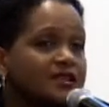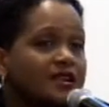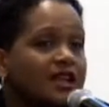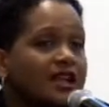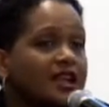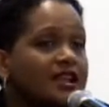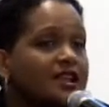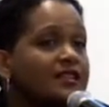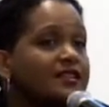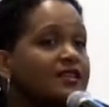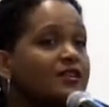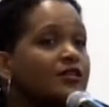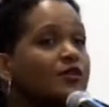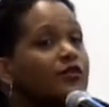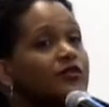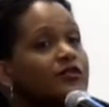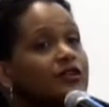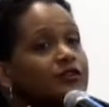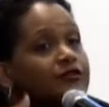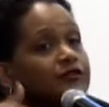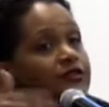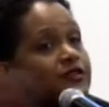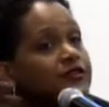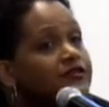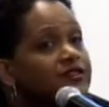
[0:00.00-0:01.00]
Anything over
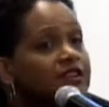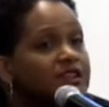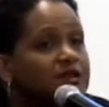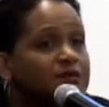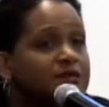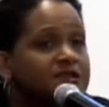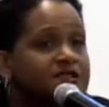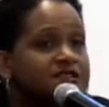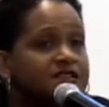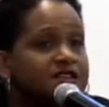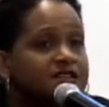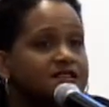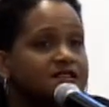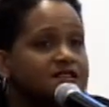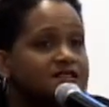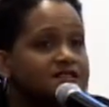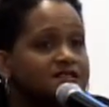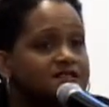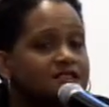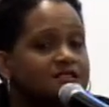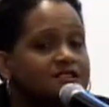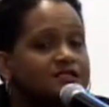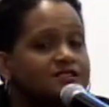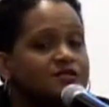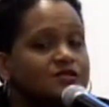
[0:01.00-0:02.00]
15% is
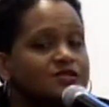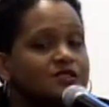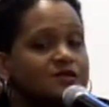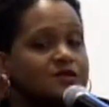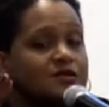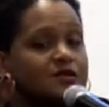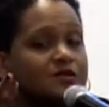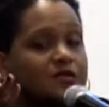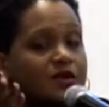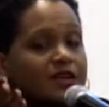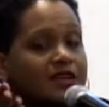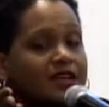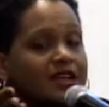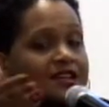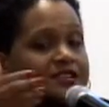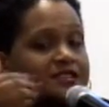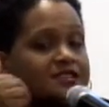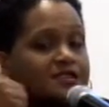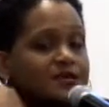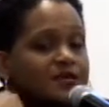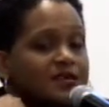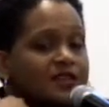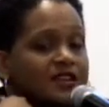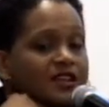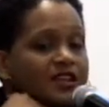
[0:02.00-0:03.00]
not suitable, but that's
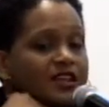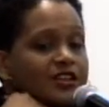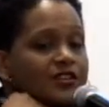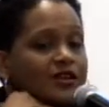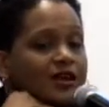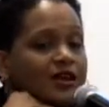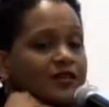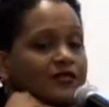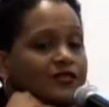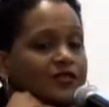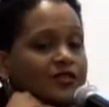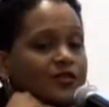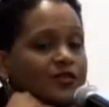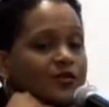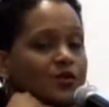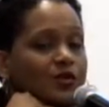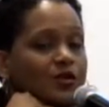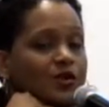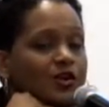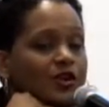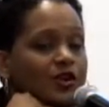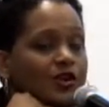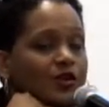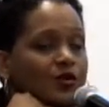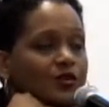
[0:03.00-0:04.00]
something that you have to
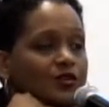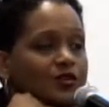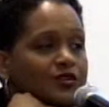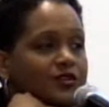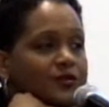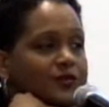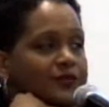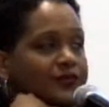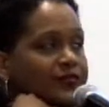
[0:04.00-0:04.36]
work out.